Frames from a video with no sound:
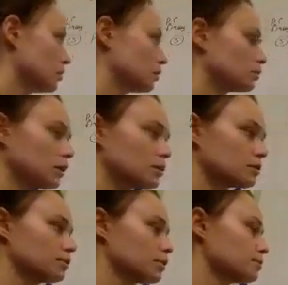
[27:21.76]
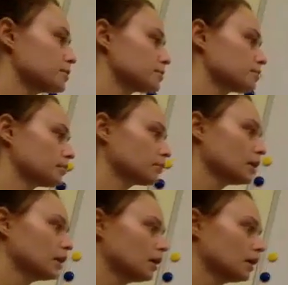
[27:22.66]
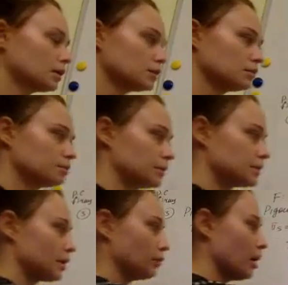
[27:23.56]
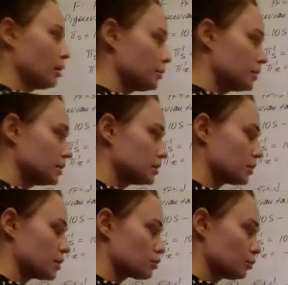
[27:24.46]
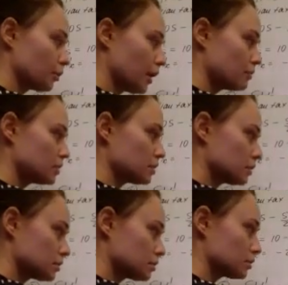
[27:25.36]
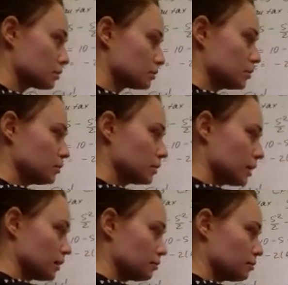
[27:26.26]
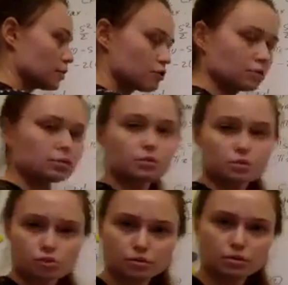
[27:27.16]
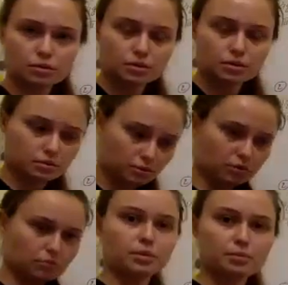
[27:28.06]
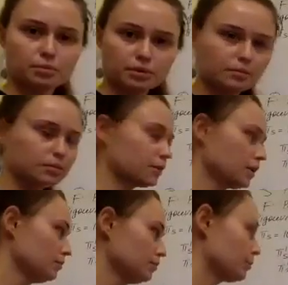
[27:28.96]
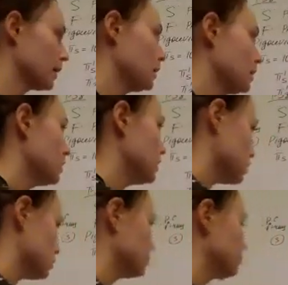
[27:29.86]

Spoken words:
all other firms. And if we sum up this marginal private and external, we will have marginal social costs of all people. Okay, so